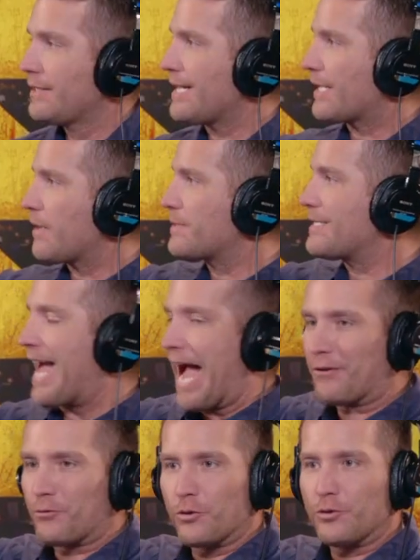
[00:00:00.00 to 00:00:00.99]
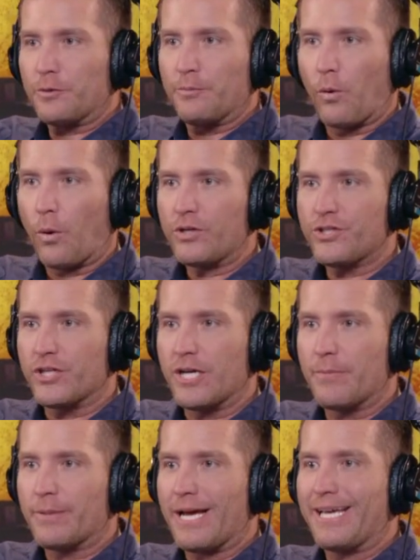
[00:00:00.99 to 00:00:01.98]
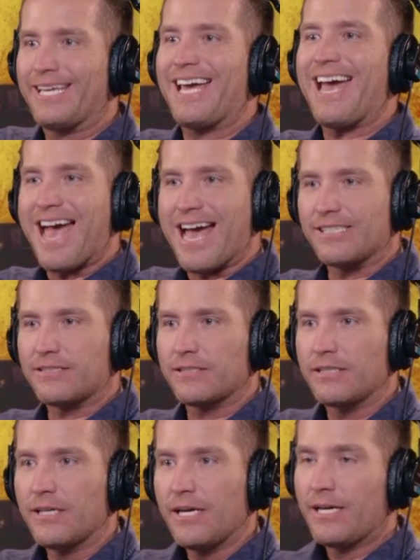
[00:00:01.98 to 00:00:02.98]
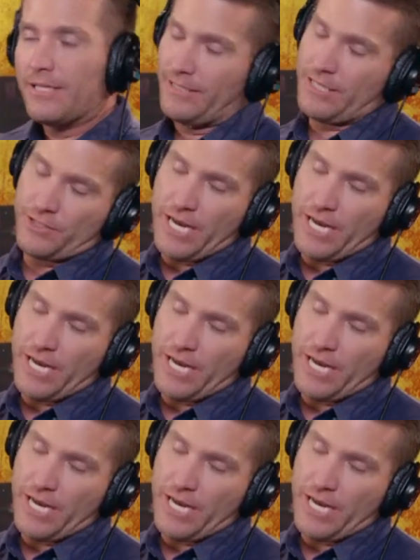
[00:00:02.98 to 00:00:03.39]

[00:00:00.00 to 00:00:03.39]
See, it comes natural to Porsche, but I guess Dish